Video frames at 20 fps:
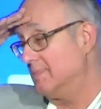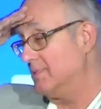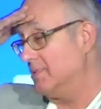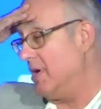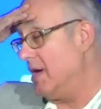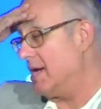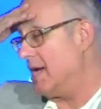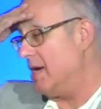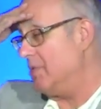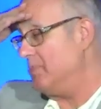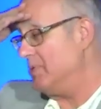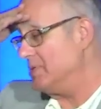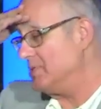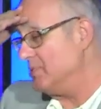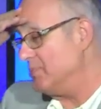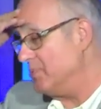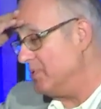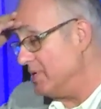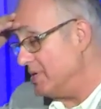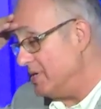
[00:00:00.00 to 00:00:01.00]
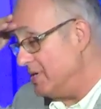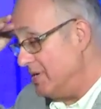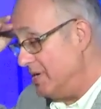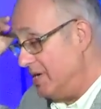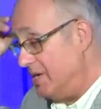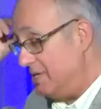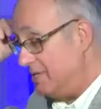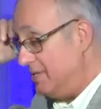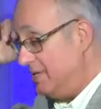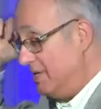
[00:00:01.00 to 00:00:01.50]
thought I wasn't working
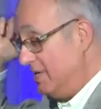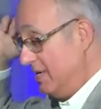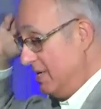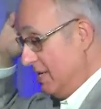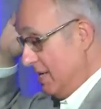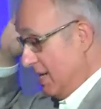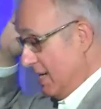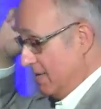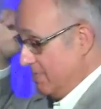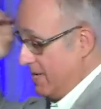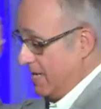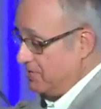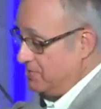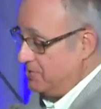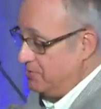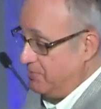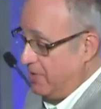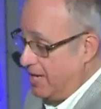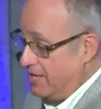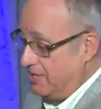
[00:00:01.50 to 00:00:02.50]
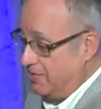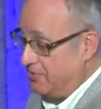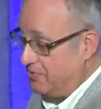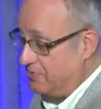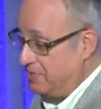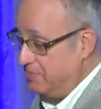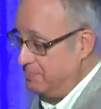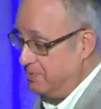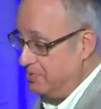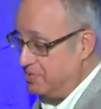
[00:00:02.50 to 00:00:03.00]
on, I'm actually writing
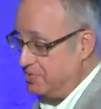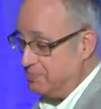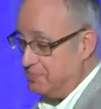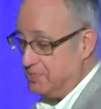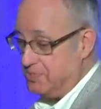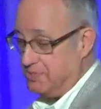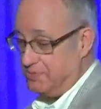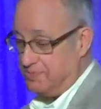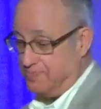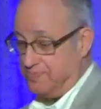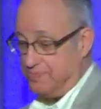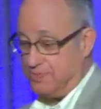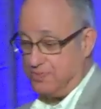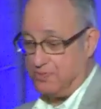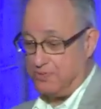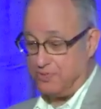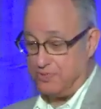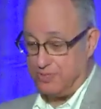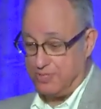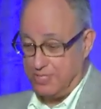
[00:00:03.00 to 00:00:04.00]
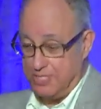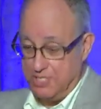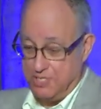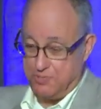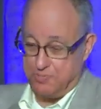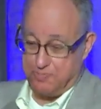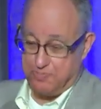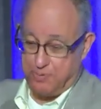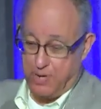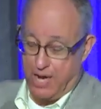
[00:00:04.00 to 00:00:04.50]
three books, but the
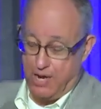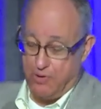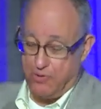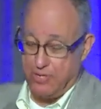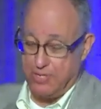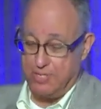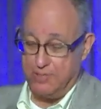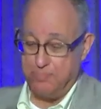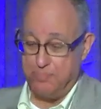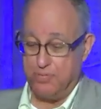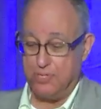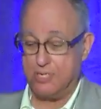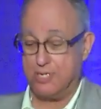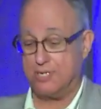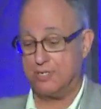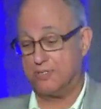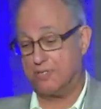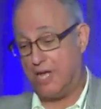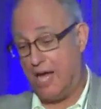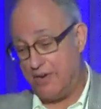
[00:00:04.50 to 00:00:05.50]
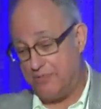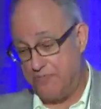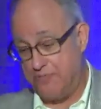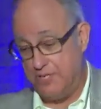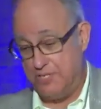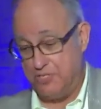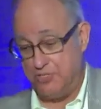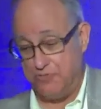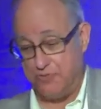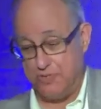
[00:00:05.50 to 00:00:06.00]
least priority book got
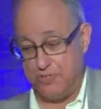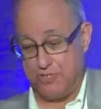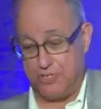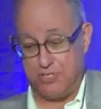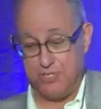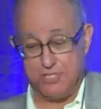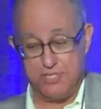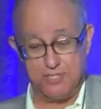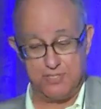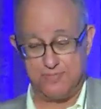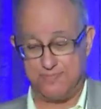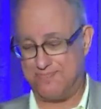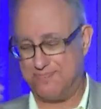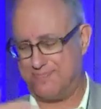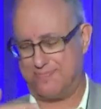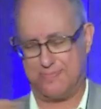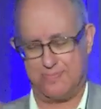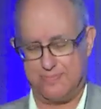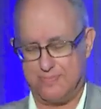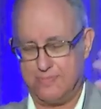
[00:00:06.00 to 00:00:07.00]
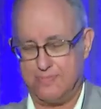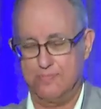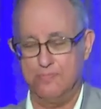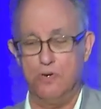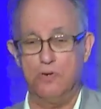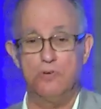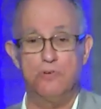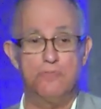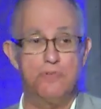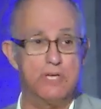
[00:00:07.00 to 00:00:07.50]
finished first because it
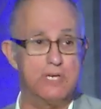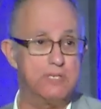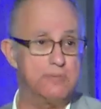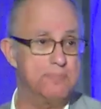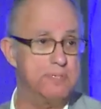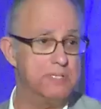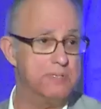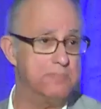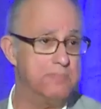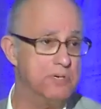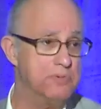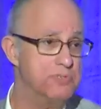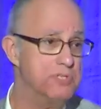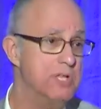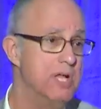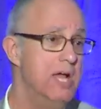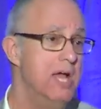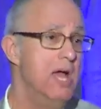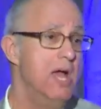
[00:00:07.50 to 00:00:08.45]
motivated me the most.